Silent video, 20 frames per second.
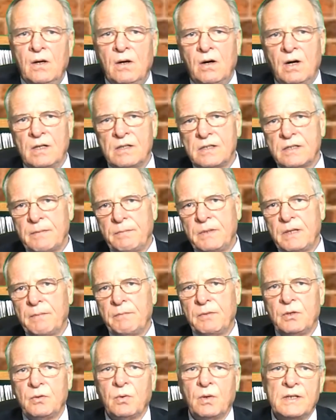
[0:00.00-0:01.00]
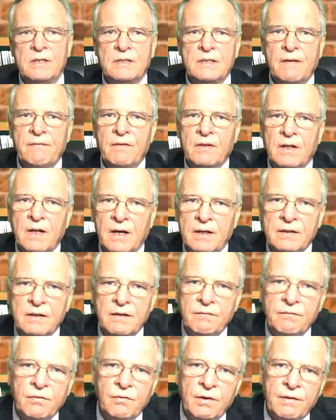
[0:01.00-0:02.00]
On September 27,
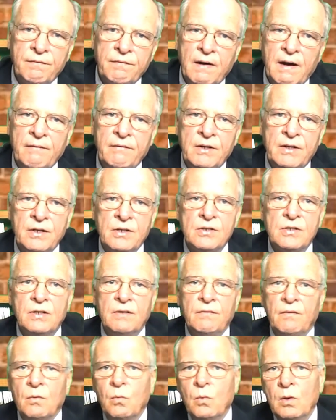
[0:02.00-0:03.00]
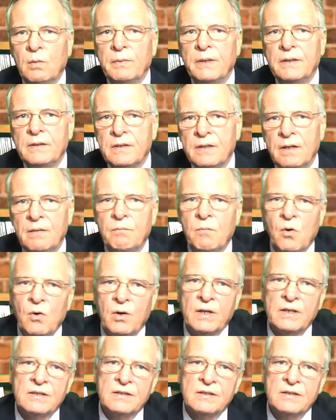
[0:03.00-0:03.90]
1945, edition of the Wilmington Morning